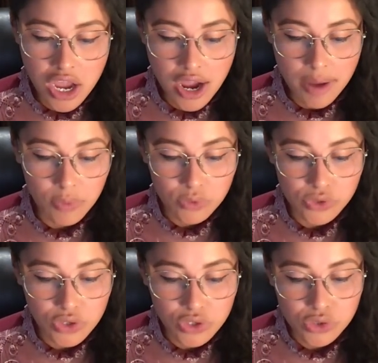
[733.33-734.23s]
I'm
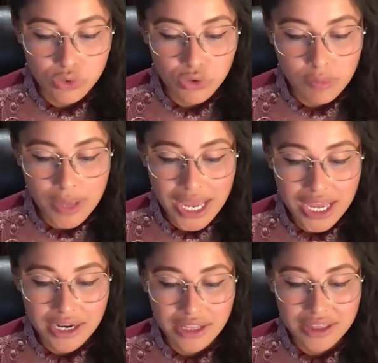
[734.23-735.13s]
also going to talk
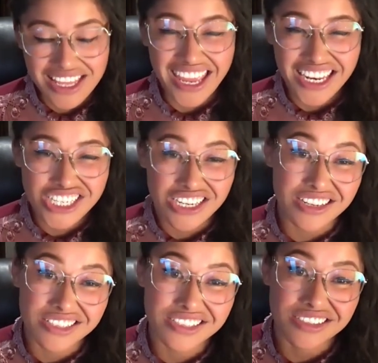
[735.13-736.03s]
about the energy
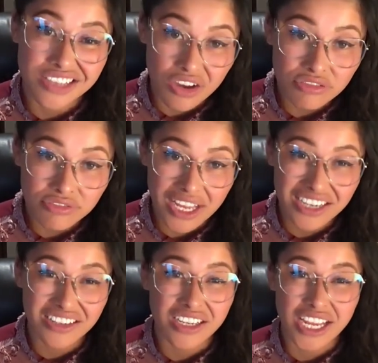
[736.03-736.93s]
itself
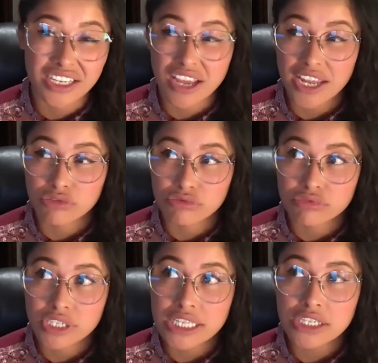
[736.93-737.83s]
and
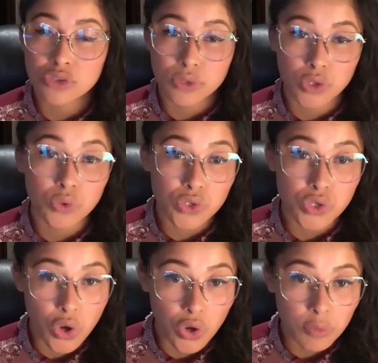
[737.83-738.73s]
really do a good
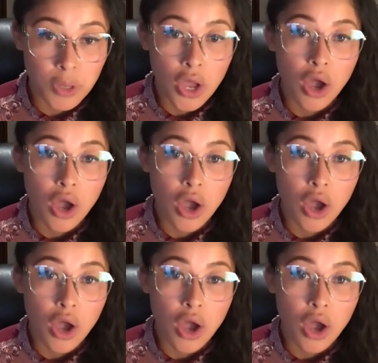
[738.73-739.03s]
job